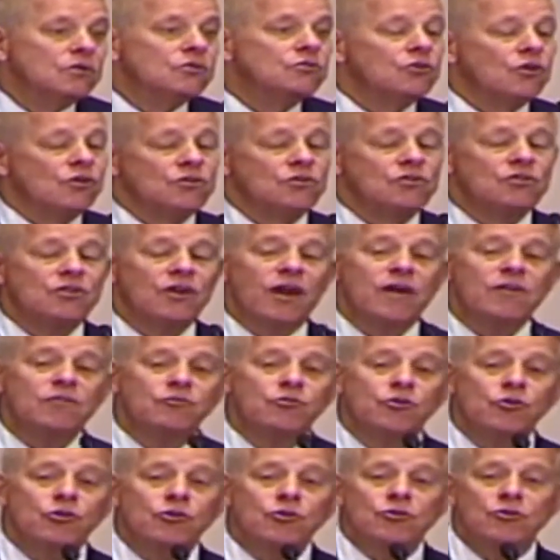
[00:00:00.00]
So this
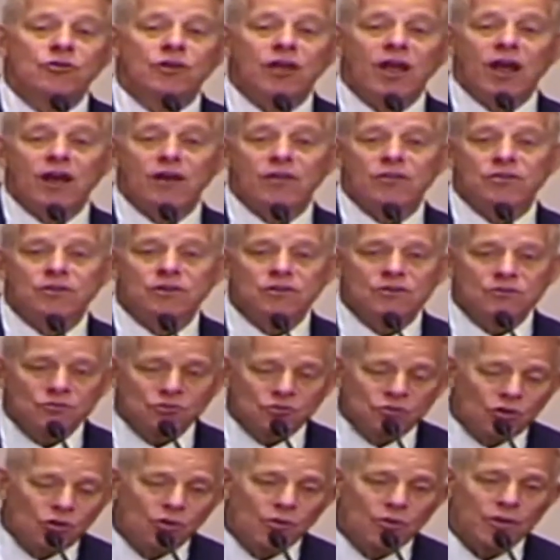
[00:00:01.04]
afternoon, Kathy and
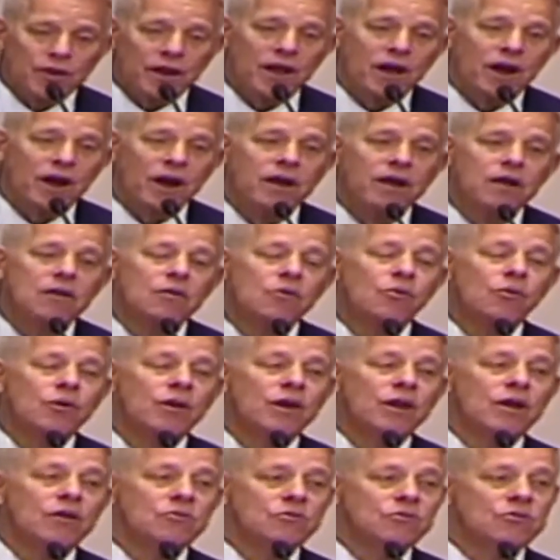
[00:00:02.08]
Joe and I
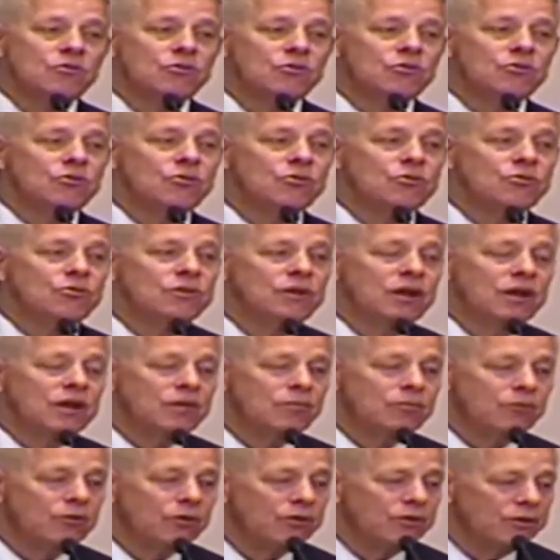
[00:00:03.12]
went out to
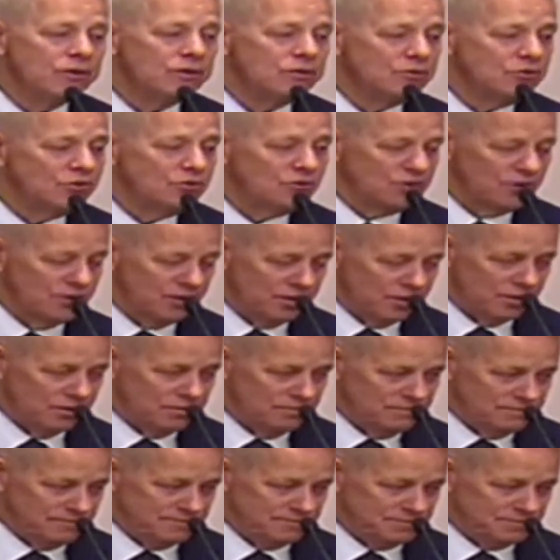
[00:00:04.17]
Tabor City.